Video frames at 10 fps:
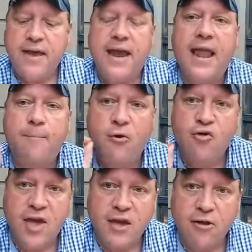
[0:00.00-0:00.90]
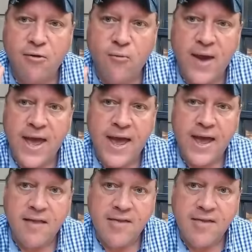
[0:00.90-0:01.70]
in a particular way.